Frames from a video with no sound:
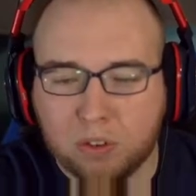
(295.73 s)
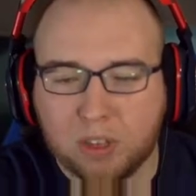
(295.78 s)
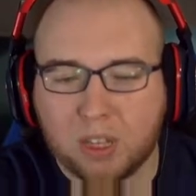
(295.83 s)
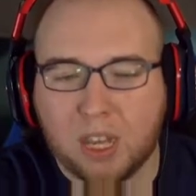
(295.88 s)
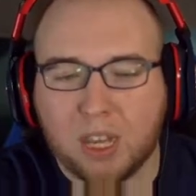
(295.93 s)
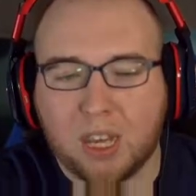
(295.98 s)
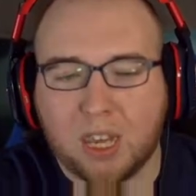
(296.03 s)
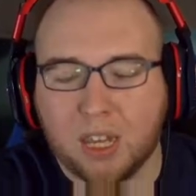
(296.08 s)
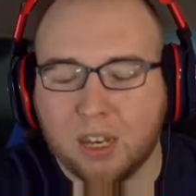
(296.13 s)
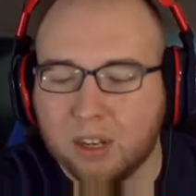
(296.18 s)
and
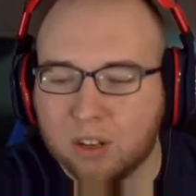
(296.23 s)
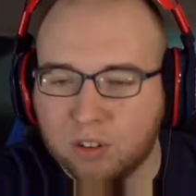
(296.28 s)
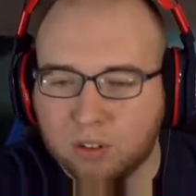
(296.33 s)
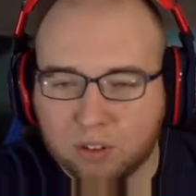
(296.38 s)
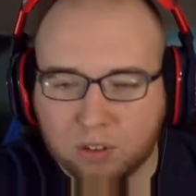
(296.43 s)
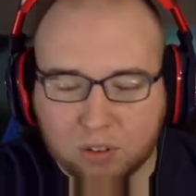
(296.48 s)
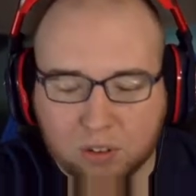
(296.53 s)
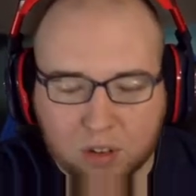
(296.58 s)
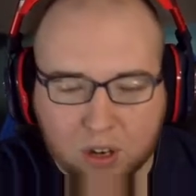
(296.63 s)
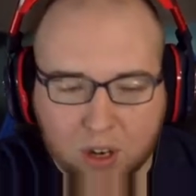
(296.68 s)
they can
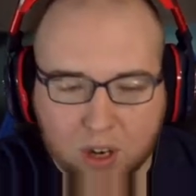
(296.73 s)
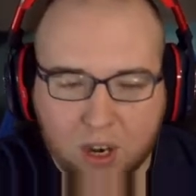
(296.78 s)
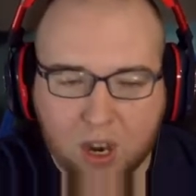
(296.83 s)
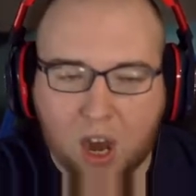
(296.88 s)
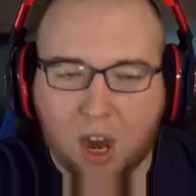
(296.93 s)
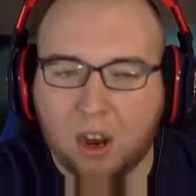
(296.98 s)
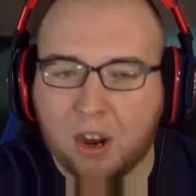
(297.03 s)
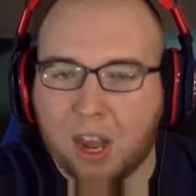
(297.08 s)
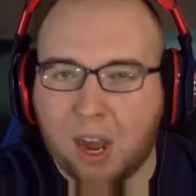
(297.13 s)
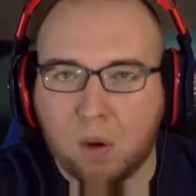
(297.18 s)
just
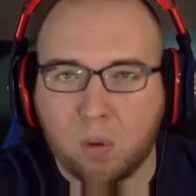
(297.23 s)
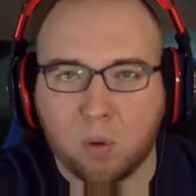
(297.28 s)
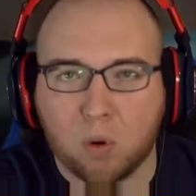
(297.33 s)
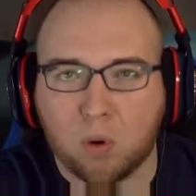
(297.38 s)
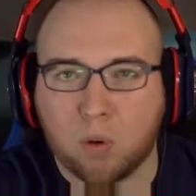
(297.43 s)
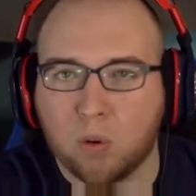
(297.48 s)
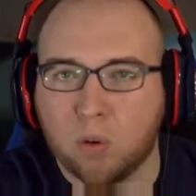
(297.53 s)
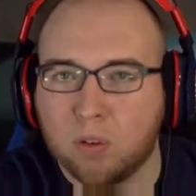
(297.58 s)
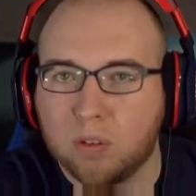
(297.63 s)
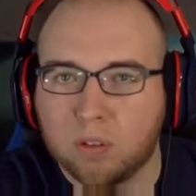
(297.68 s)
knock out
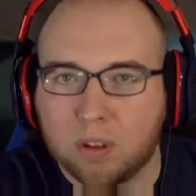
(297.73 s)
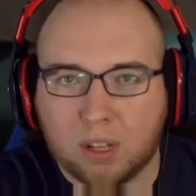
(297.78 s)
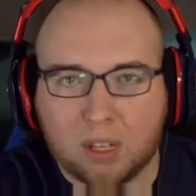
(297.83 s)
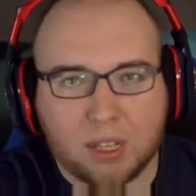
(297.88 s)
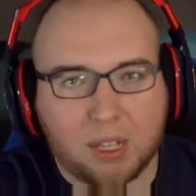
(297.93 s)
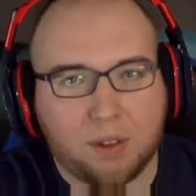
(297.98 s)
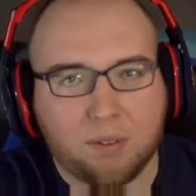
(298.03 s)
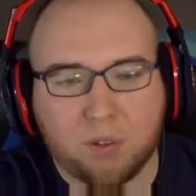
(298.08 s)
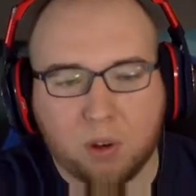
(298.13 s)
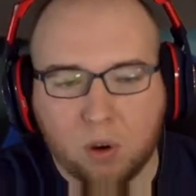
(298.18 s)
recruits like
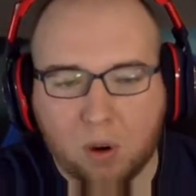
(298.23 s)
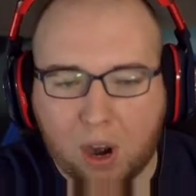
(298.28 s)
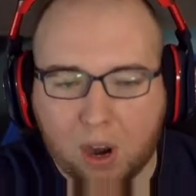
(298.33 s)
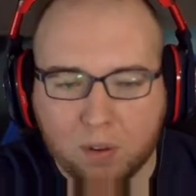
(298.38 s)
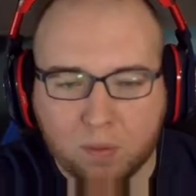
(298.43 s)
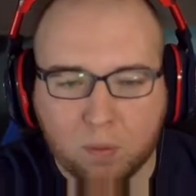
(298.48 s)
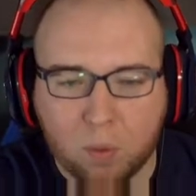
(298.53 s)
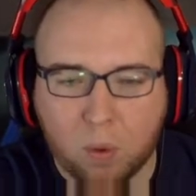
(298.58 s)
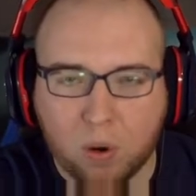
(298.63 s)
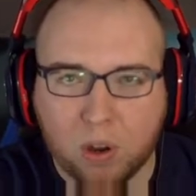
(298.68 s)
left and
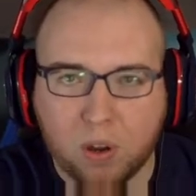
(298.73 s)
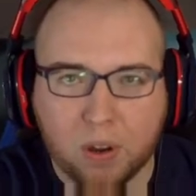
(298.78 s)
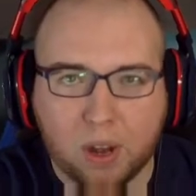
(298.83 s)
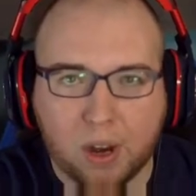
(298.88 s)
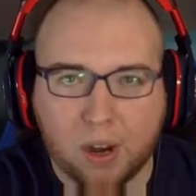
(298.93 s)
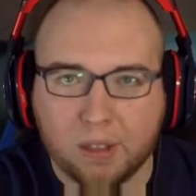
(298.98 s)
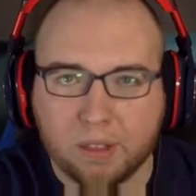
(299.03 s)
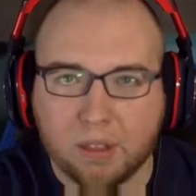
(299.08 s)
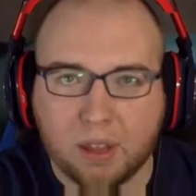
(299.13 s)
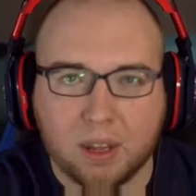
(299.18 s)
right for you,
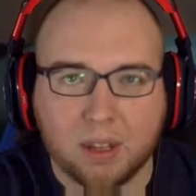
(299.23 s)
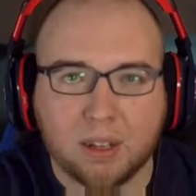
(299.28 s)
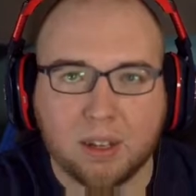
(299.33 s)
kind of thing.